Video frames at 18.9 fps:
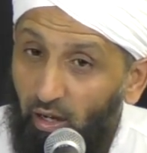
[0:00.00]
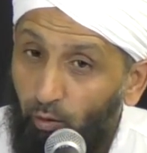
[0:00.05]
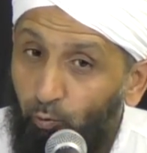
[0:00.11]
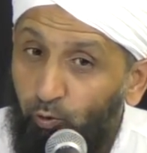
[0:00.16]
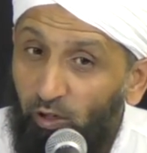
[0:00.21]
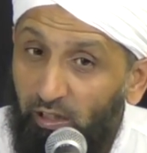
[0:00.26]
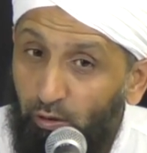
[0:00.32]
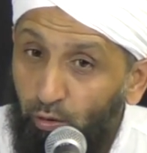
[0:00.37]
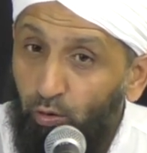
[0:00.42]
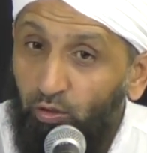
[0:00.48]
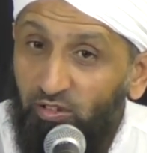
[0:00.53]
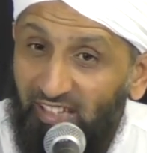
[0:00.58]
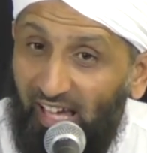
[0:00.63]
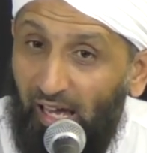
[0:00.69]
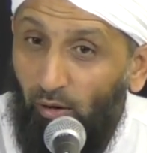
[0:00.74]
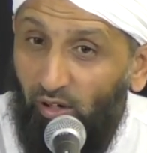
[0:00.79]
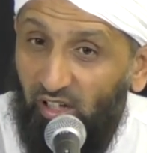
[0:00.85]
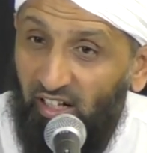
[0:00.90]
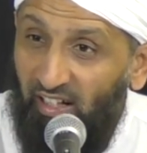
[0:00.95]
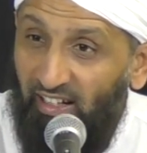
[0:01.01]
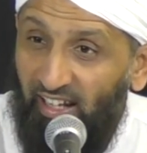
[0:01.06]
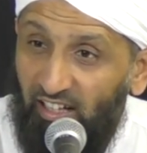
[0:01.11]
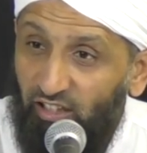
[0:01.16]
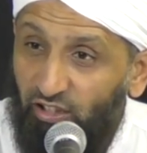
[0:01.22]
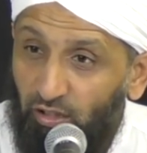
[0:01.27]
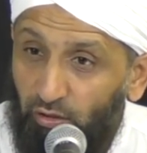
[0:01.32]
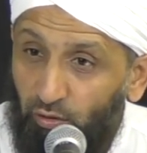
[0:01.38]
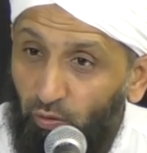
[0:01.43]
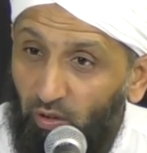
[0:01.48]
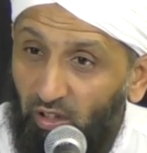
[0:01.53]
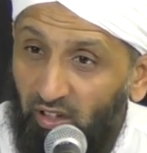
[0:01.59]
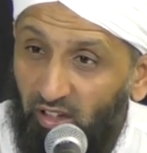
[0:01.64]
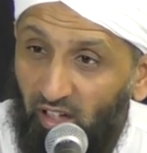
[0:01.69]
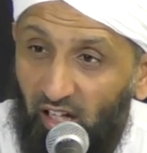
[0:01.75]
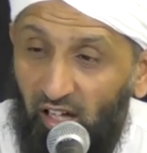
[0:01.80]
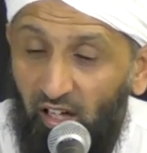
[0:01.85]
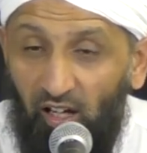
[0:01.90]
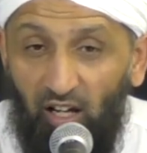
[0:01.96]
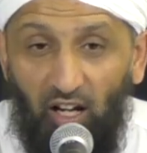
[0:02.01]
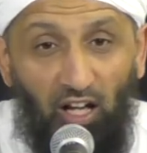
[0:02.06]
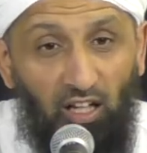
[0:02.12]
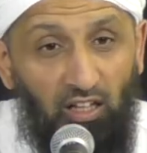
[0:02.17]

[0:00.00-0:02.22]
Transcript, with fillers: If we lose our connection to Allah,